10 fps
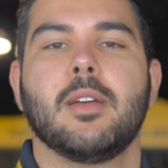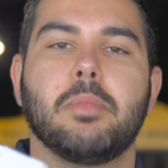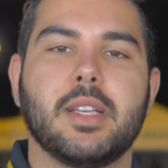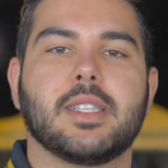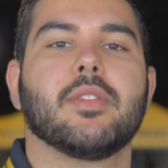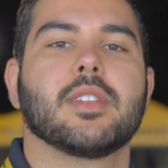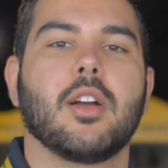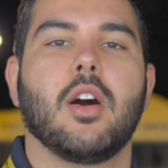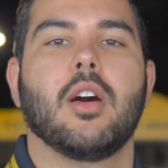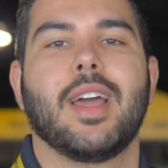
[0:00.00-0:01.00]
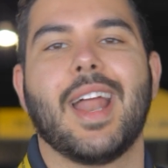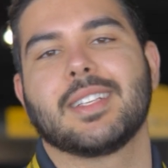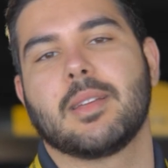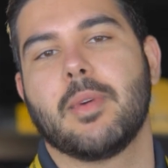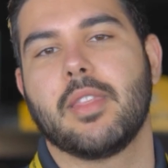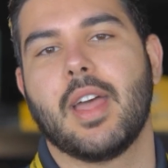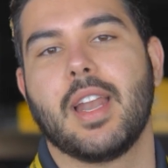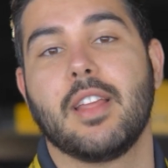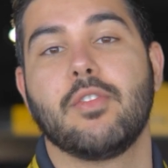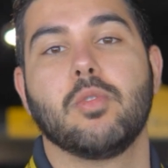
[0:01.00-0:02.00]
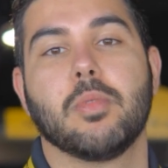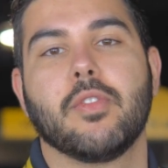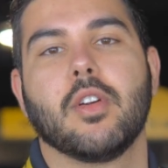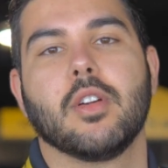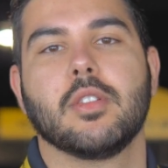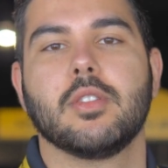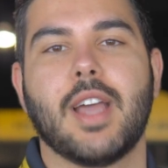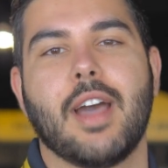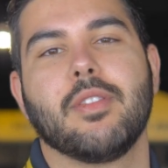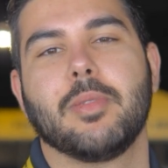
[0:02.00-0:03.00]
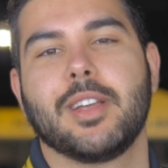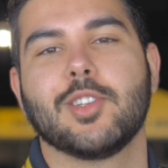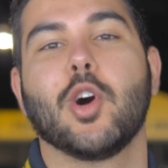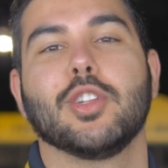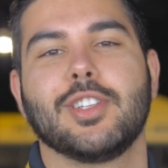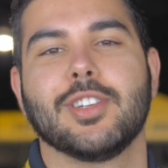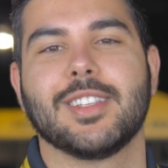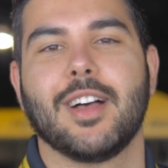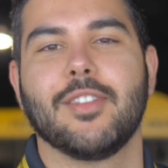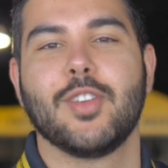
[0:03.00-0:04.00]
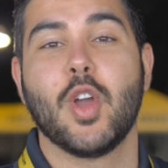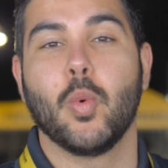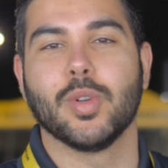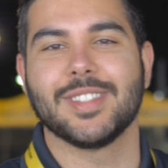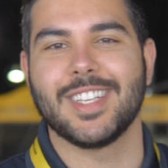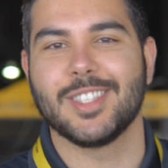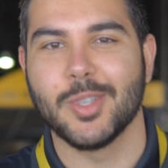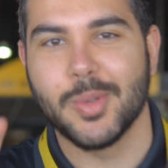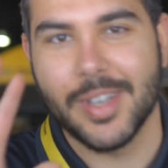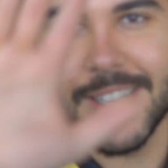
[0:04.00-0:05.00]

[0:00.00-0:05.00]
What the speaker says: Please give us a call and ask about that if you prefer to have the place all to yourself. We'll see you soon.